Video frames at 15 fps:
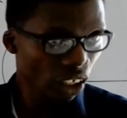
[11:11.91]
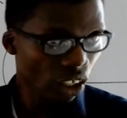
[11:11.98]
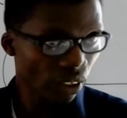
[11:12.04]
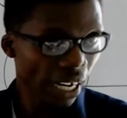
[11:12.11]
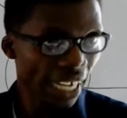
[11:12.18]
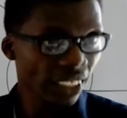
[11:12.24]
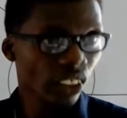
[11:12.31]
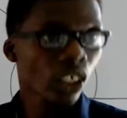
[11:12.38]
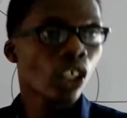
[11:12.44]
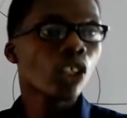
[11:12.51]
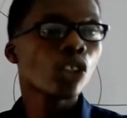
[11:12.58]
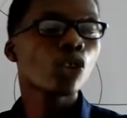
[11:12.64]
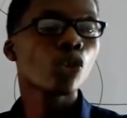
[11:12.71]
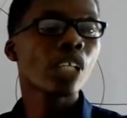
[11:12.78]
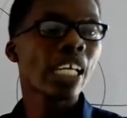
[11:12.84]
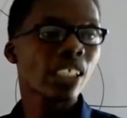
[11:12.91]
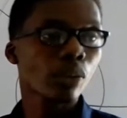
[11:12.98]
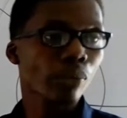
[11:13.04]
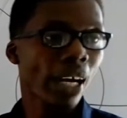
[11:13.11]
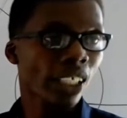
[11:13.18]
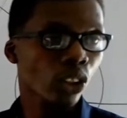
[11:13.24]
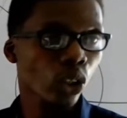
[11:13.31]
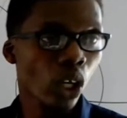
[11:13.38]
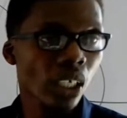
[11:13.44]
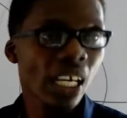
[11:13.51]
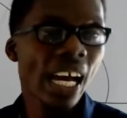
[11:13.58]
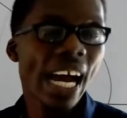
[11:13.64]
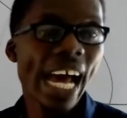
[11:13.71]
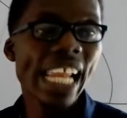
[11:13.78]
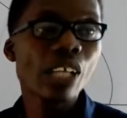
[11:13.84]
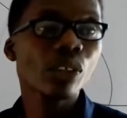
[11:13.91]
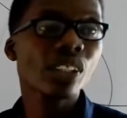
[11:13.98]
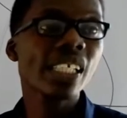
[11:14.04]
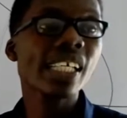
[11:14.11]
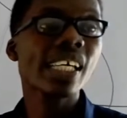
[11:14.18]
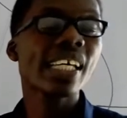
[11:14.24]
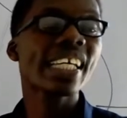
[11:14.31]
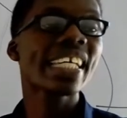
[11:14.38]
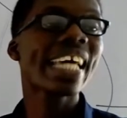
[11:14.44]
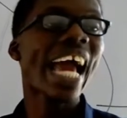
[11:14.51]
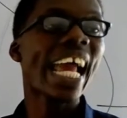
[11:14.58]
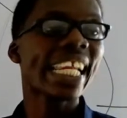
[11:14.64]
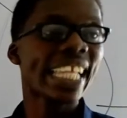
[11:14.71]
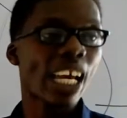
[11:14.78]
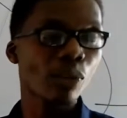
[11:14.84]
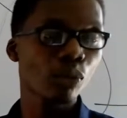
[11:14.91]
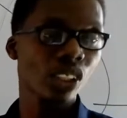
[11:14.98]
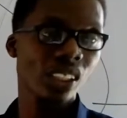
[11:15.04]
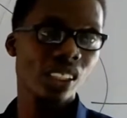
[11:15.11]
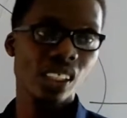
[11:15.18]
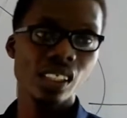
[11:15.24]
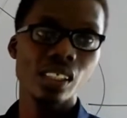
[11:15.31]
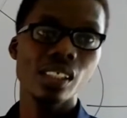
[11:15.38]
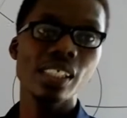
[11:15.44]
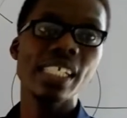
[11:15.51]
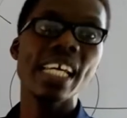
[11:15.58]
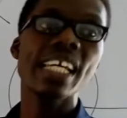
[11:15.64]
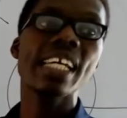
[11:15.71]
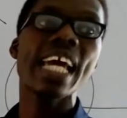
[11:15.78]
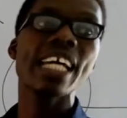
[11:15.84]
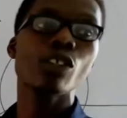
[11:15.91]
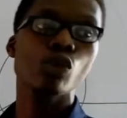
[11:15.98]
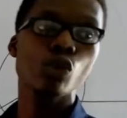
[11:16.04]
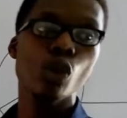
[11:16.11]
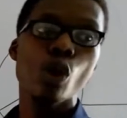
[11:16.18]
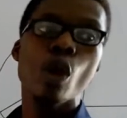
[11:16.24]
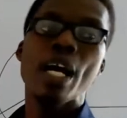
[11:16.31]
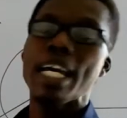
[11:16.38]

all right, to get it matured, and they still guide them till they get to